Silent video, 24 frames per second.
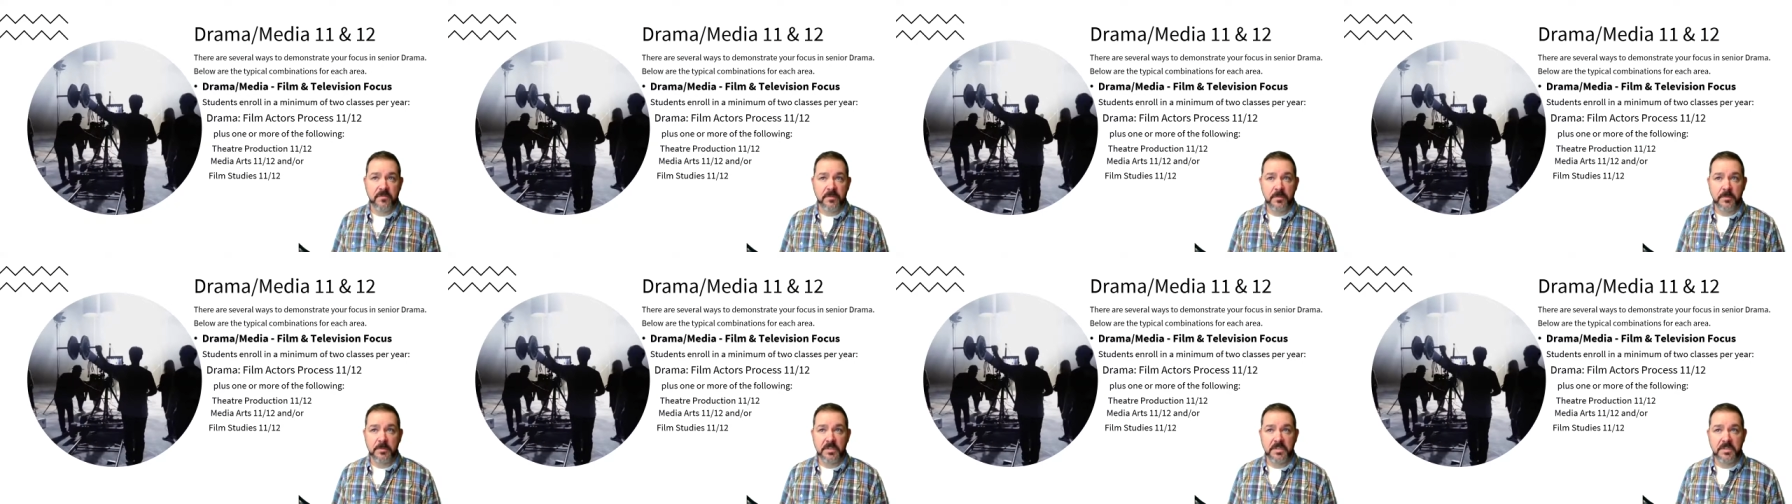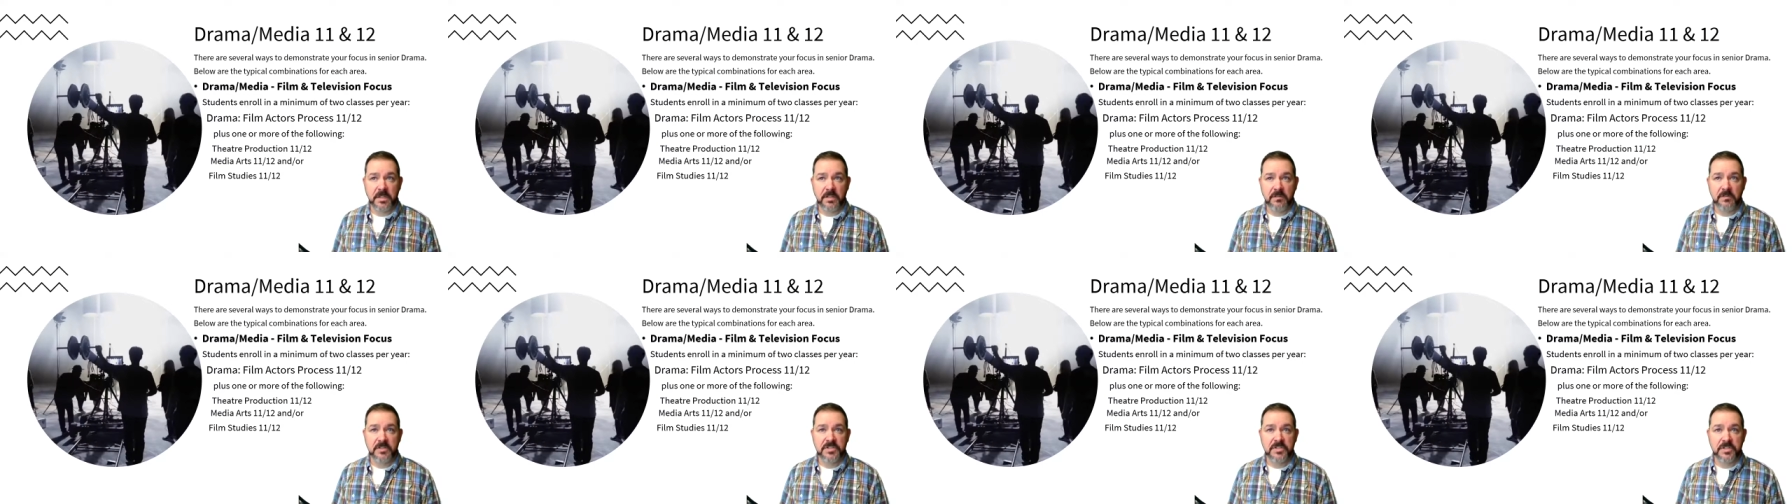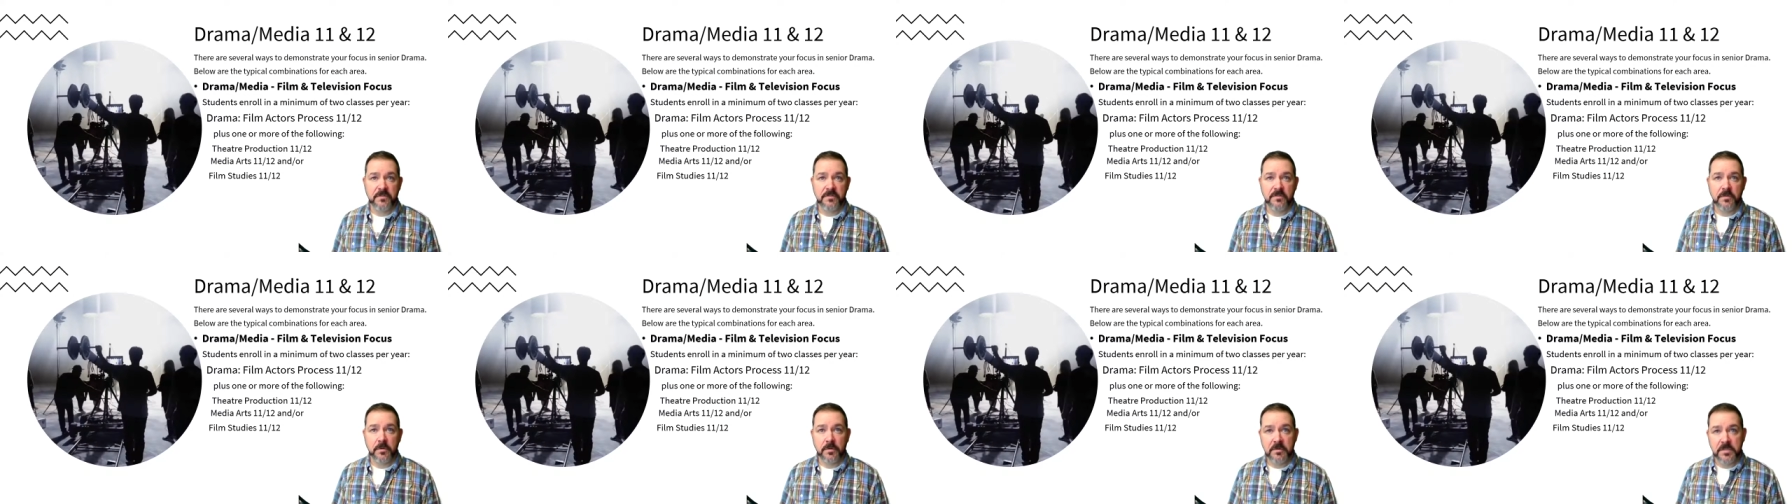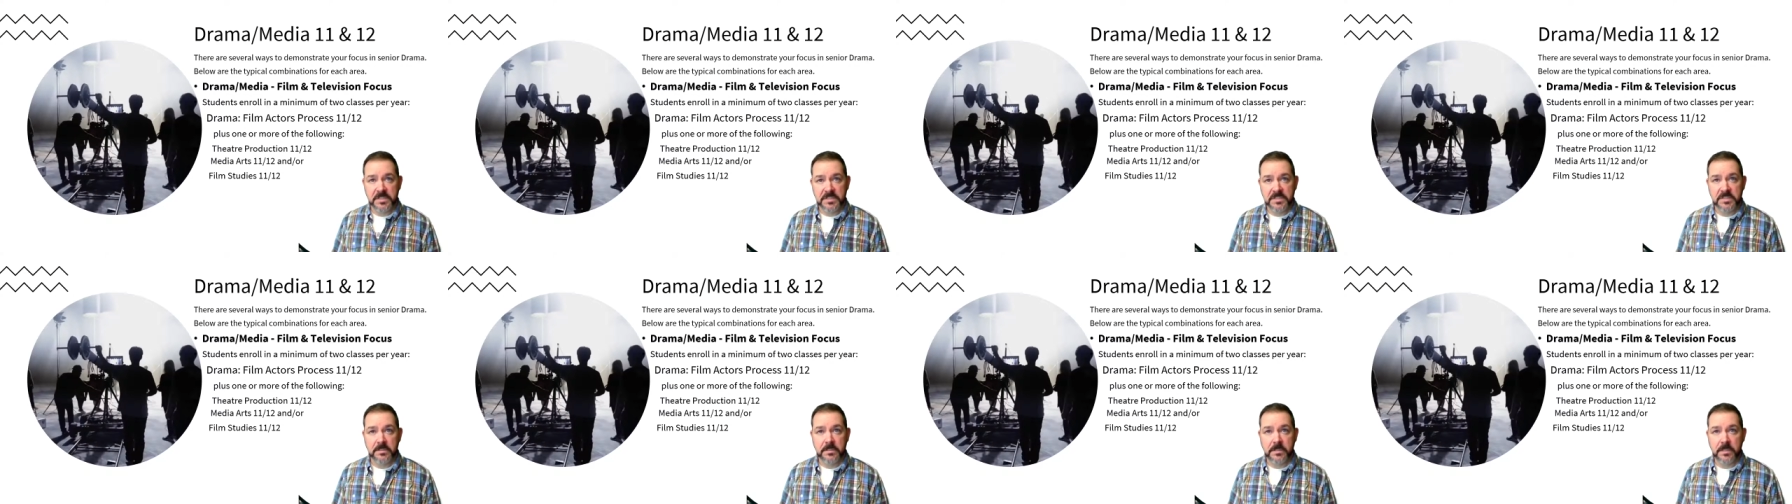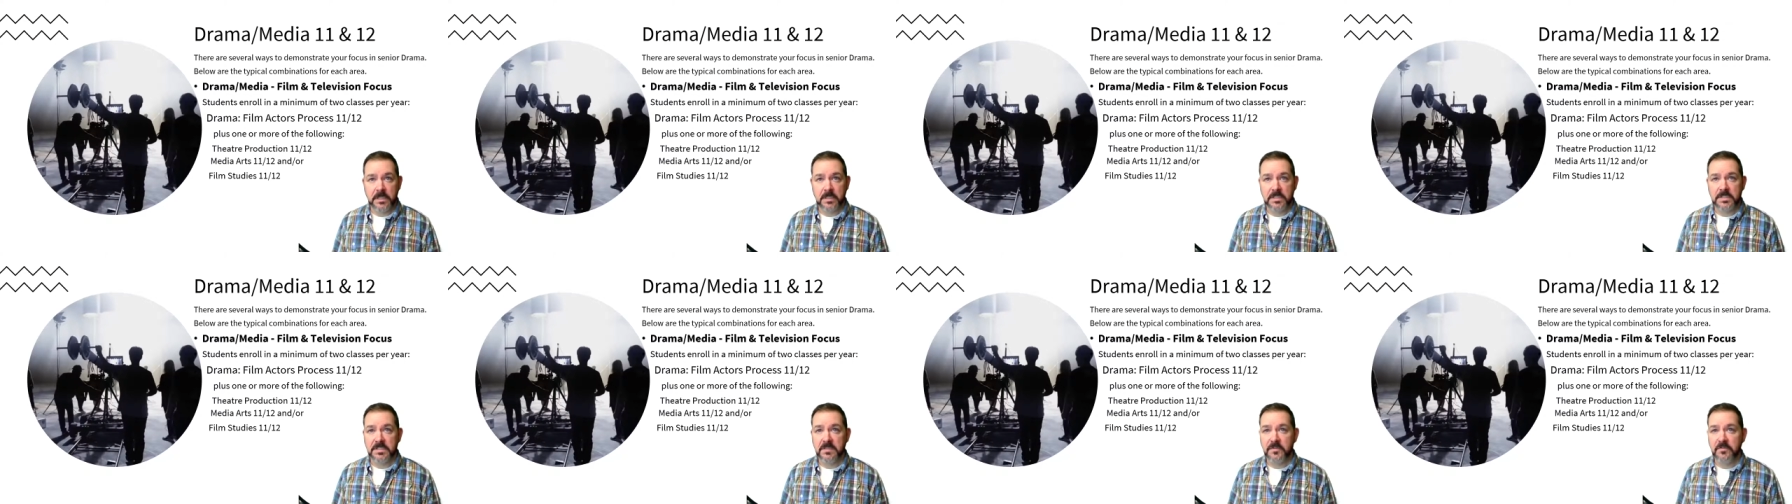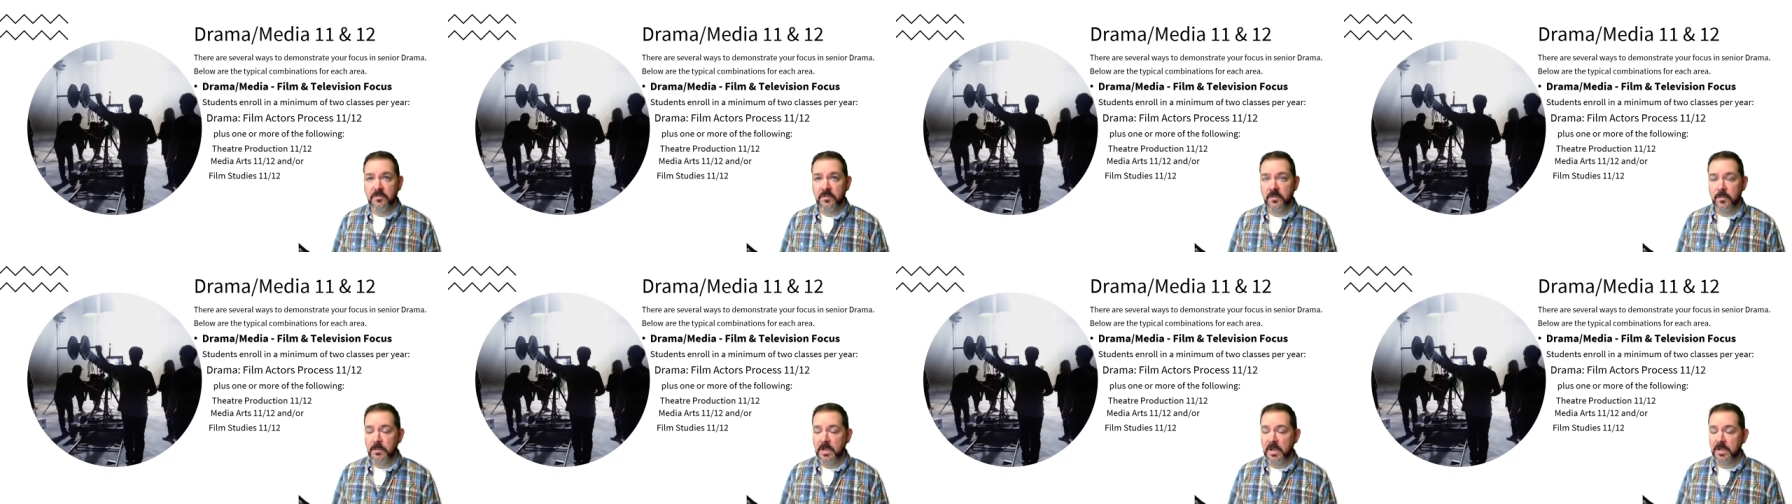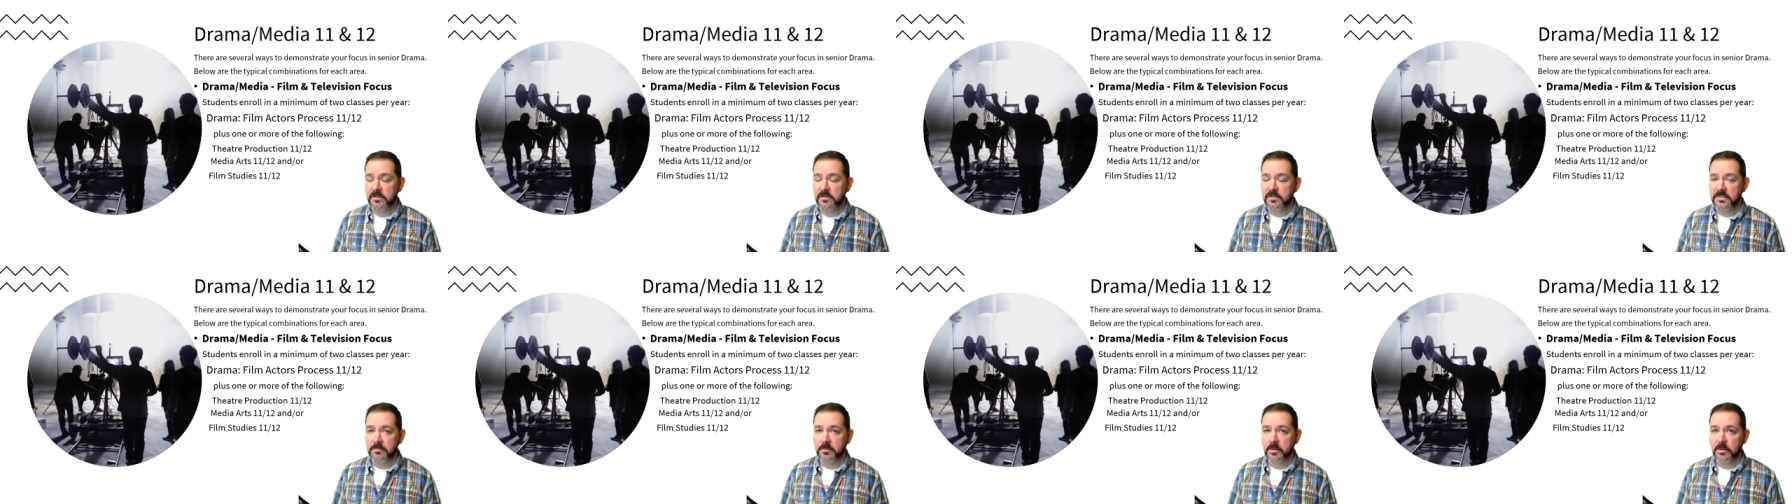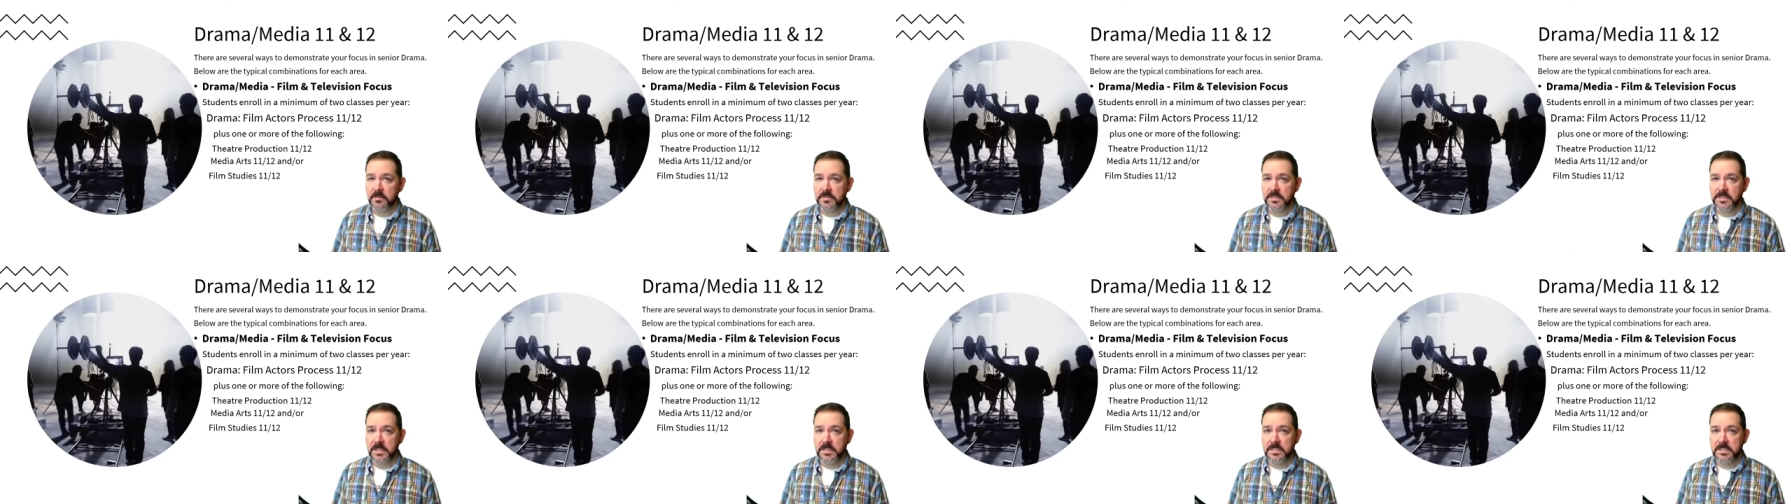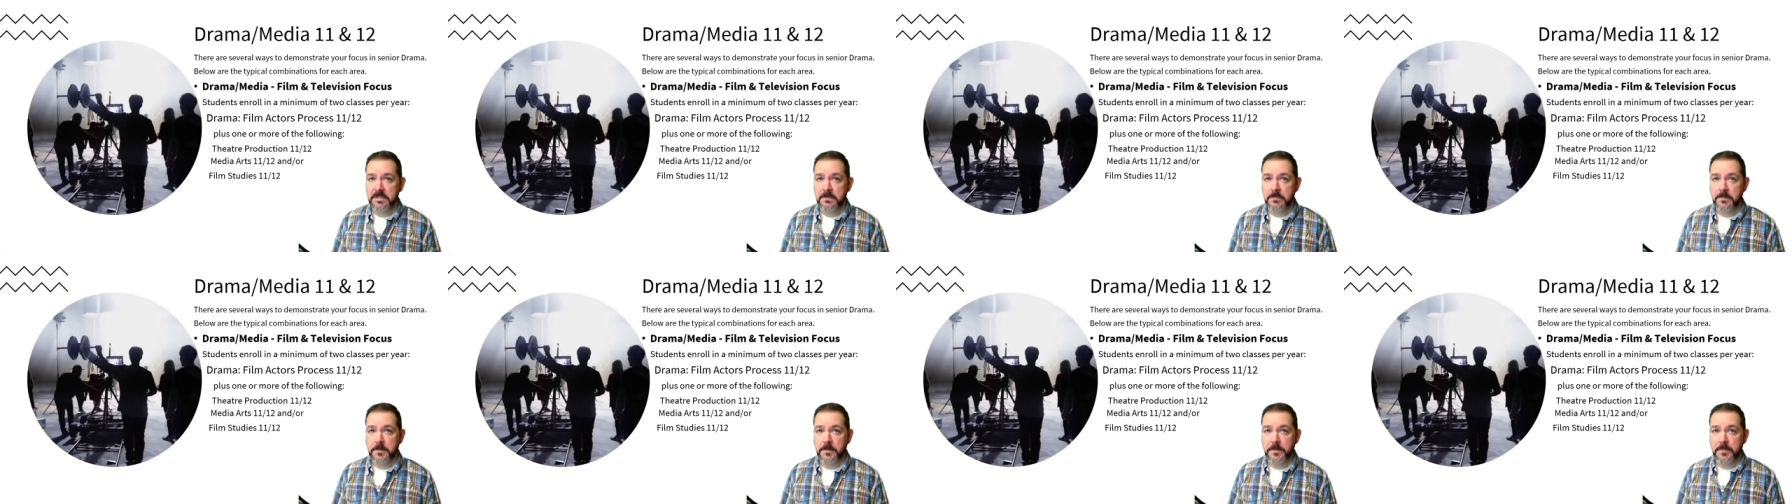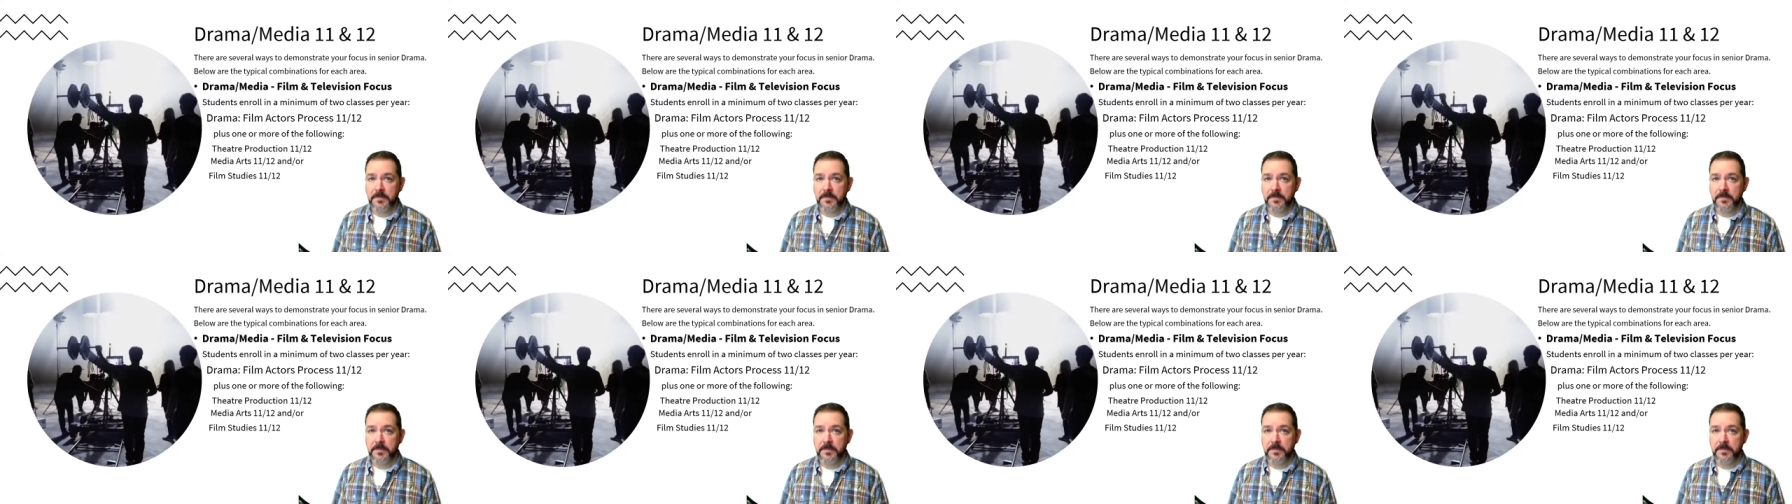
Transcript: film, and television focus, it's film actors process,